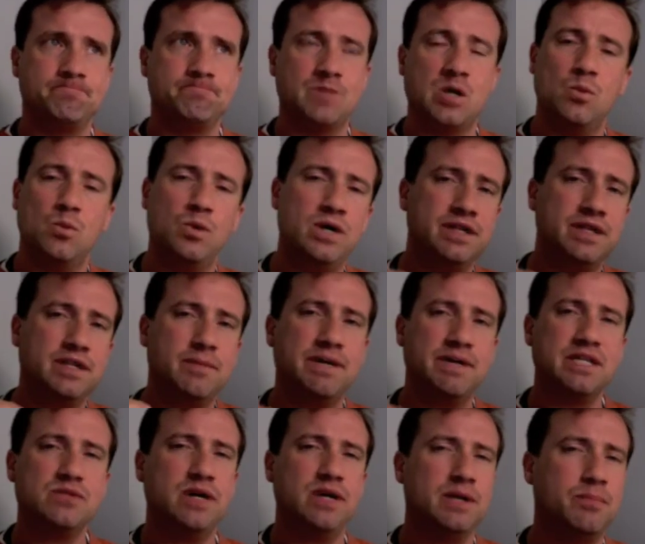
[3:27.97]
Well, the
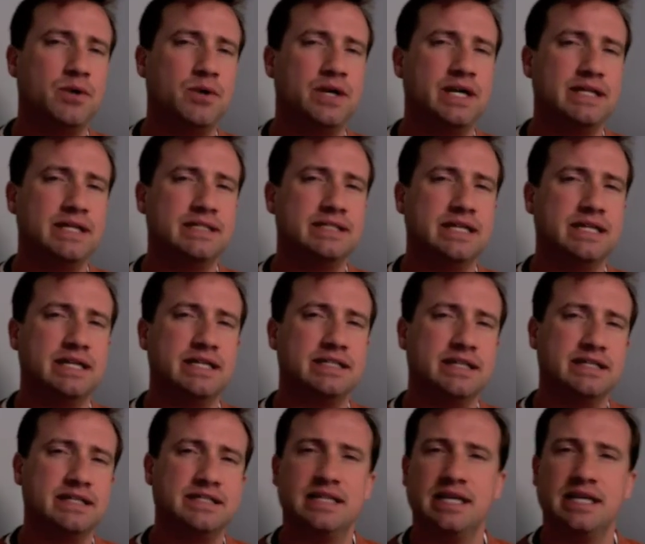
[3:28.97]
best way to put it is this.
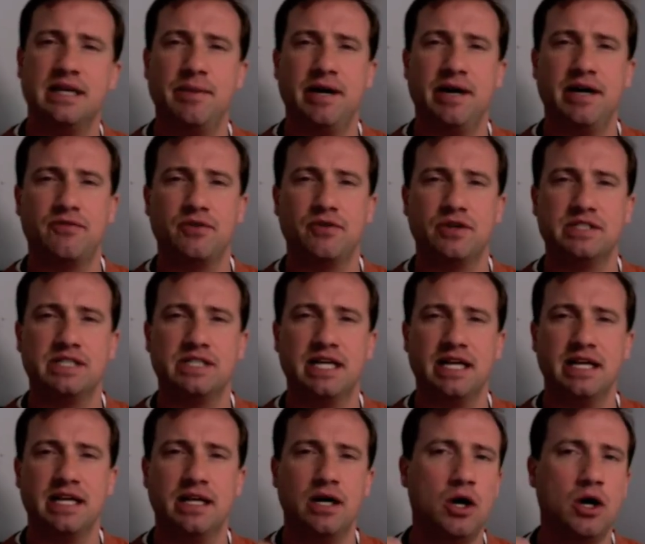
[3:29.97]
Let's think about it for a
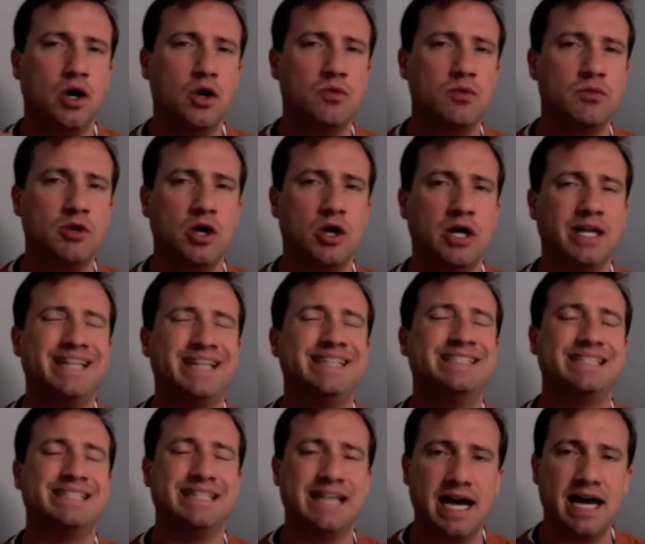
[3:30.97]
second. A home lawn
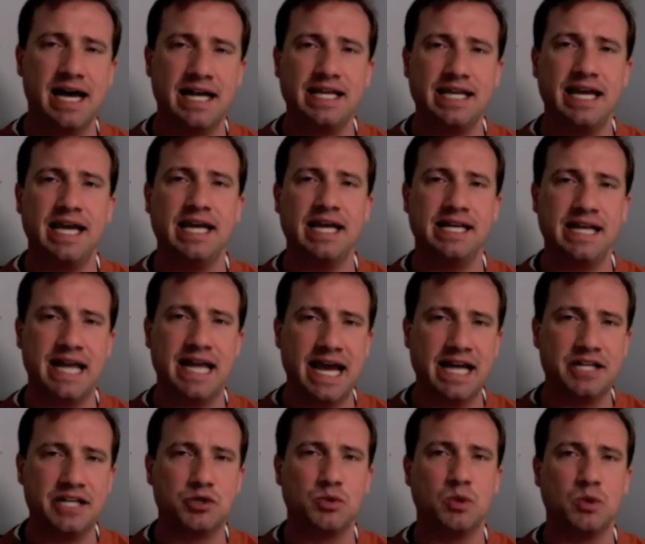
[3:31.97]
is not a
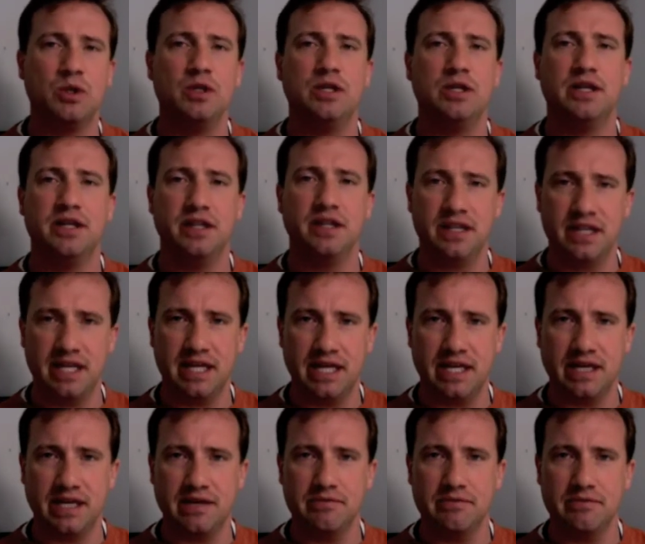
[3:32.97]
natural
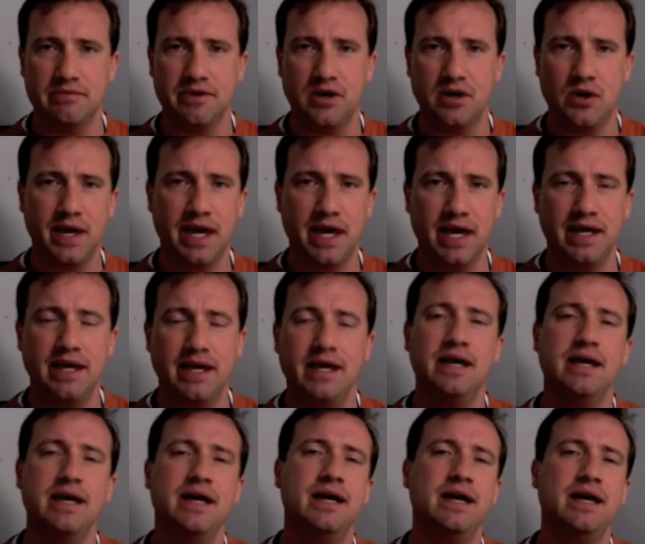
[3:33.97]
thing, okay?
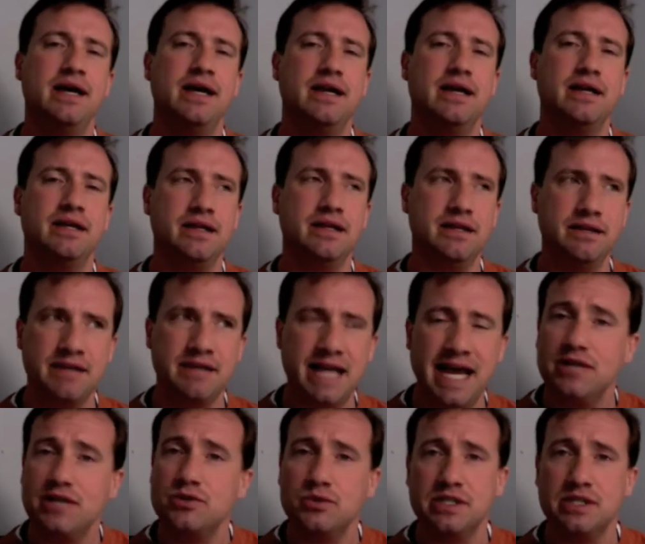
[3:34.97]

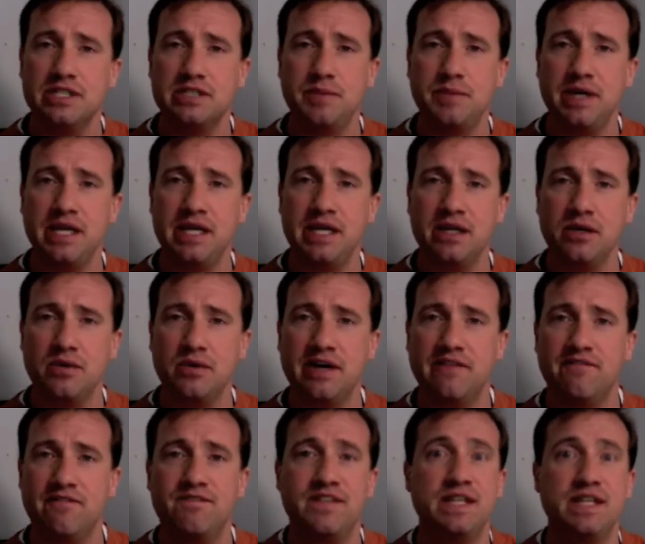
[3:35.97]
Naturally speaking, you
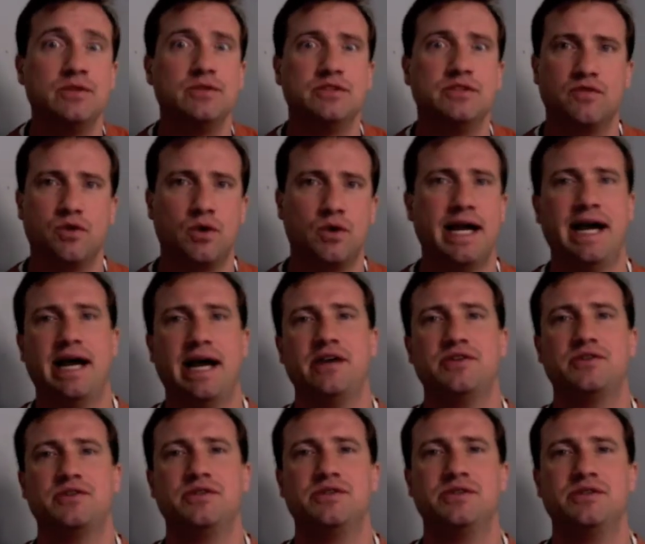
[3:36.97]
have fields of
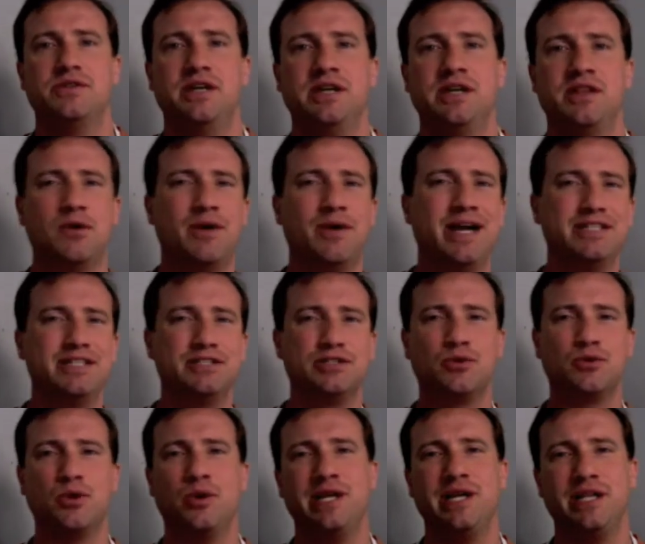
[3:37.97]
grass, and the grass is
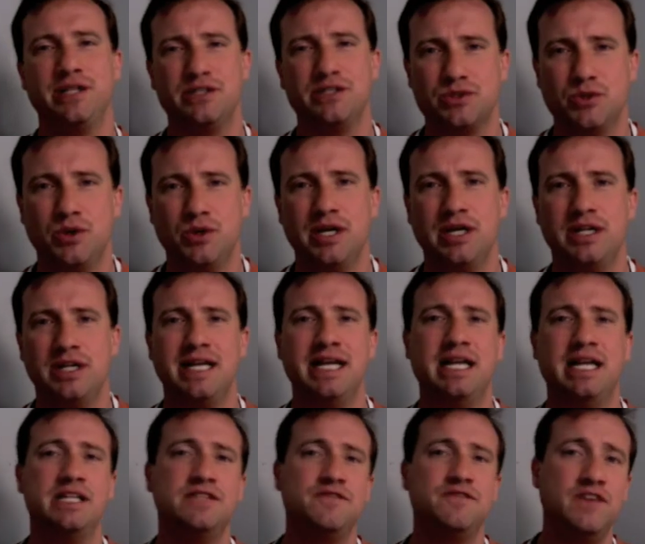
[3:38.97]
growing in the soil, and
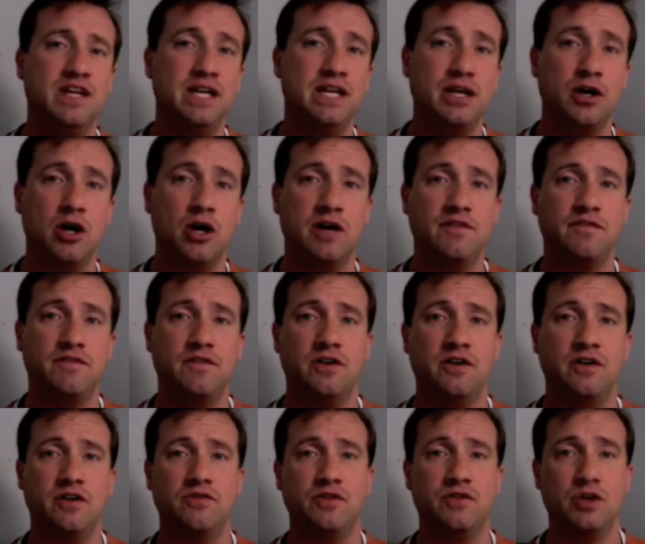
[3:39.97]
it's feeding off
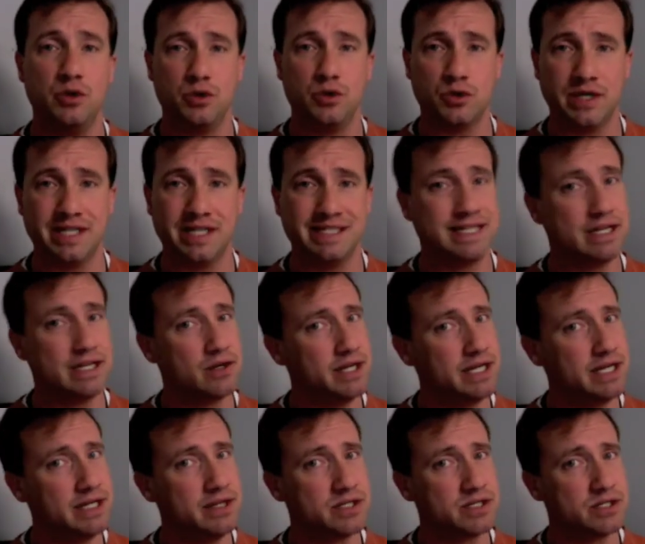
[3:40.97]
of nutrients that are
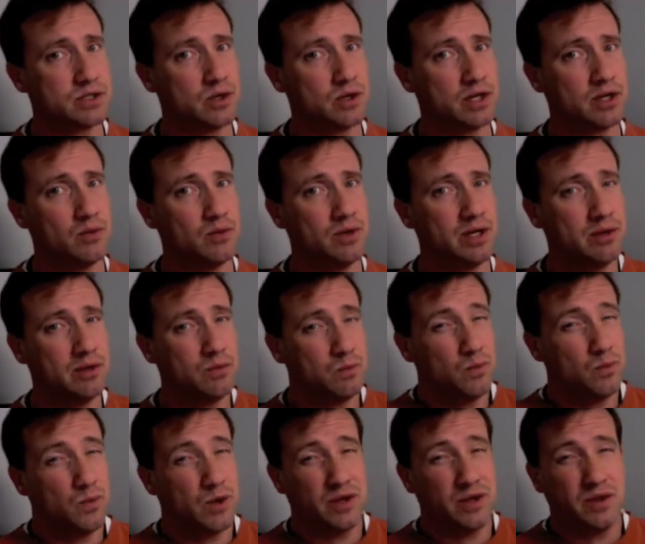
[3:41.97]
in the soil. Well,
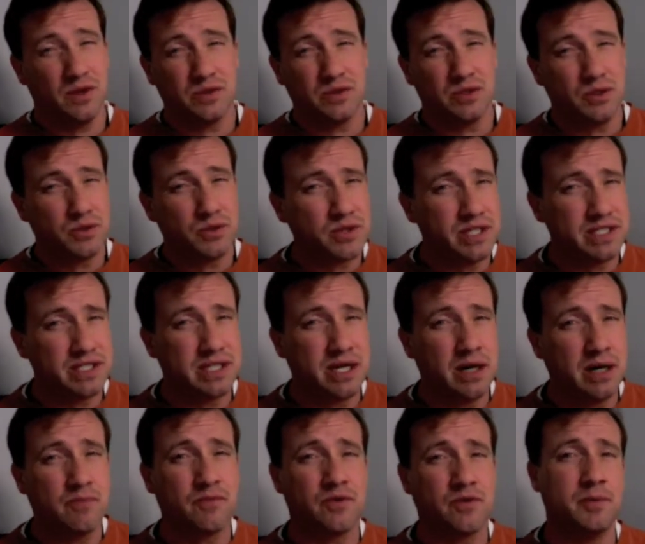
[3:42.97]
where do those nutrients
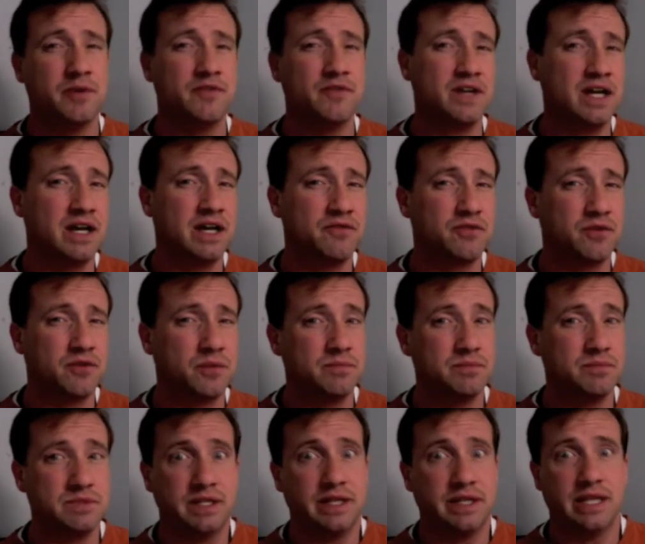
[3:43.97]
come from if not from
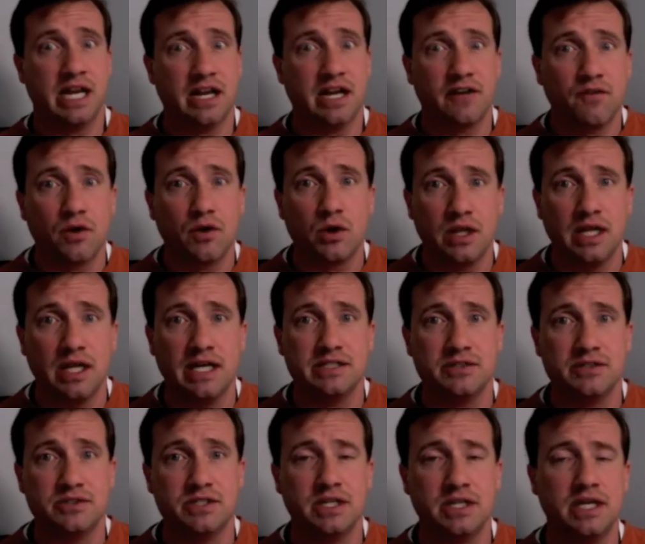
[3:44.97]
synthetic
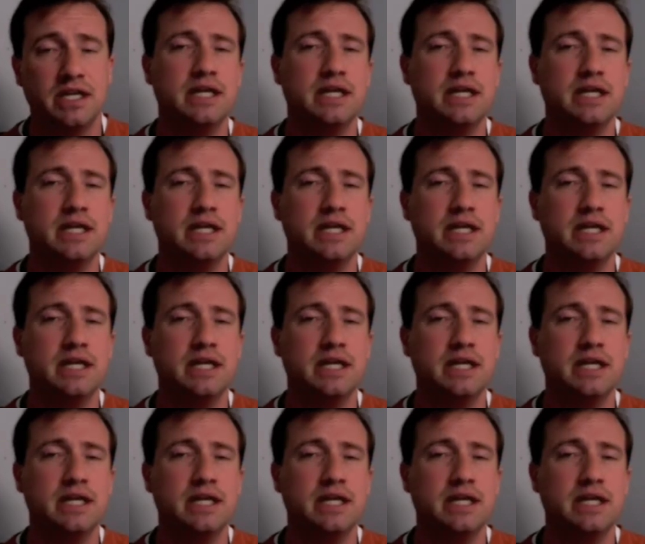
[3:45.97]
fertilizers?